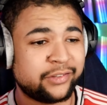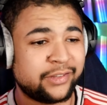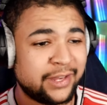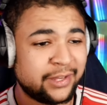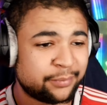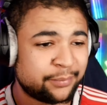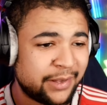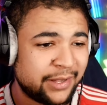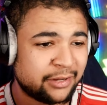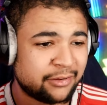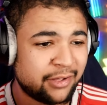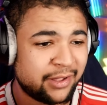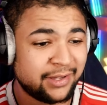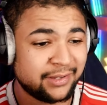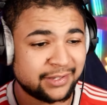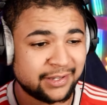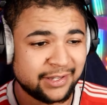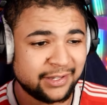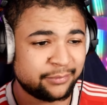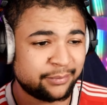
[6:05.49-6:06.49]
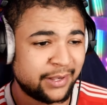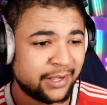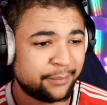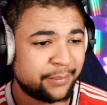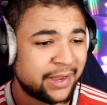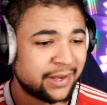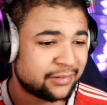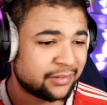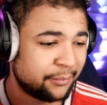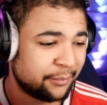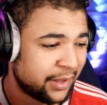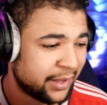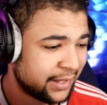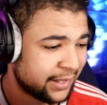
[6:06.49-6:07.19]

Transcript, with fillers: this many credits and this many packs on my